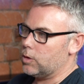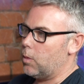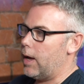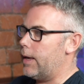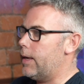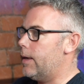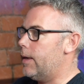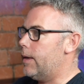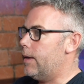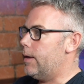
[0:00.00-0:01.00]
was away,
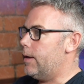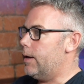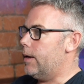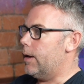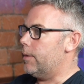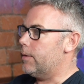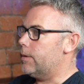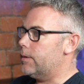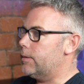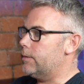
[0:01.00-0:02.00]

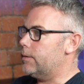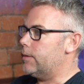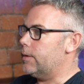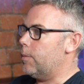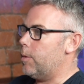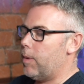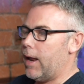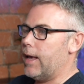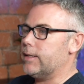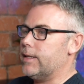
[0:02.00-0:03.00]
there'll be
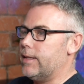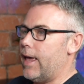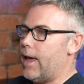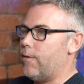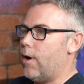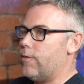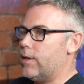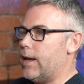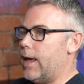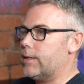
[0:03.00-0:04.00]
players in there
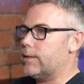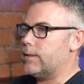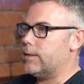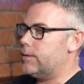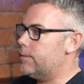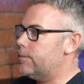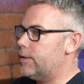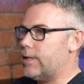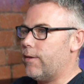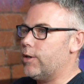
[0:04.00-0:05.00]
over the next
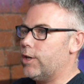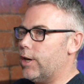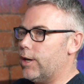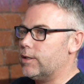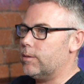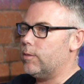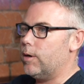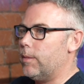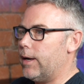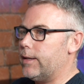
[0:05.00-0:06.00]
7 years that
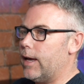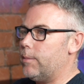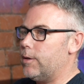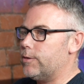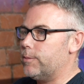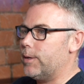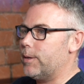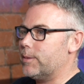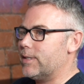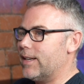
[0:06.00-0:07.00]
might make debuts for
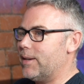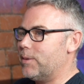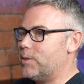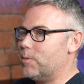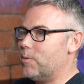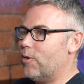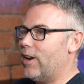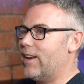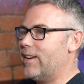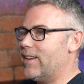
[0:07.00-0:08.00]
Birmingham City, which would be
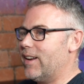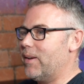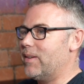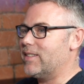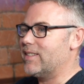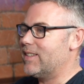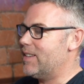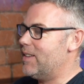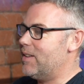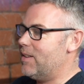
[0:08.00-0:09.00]
brilliant.
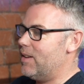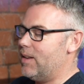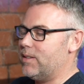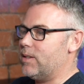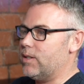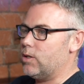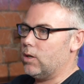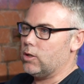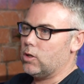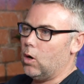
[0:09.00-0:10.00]
It's
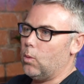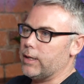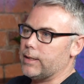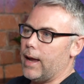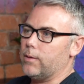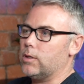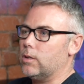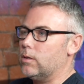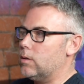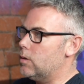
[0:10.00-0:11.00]
not always down
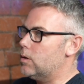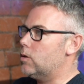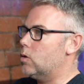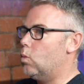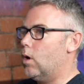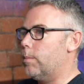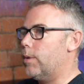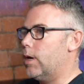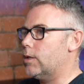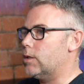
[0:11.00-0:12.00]
to
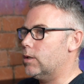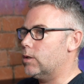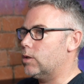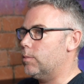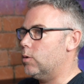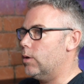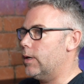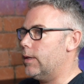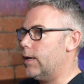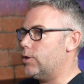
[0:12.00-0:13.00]
one person that's
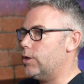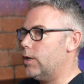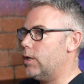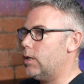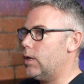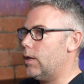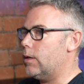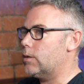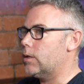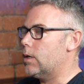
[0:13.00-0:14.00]
supported in that journey.
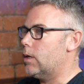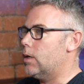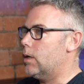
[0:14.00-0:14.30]
There's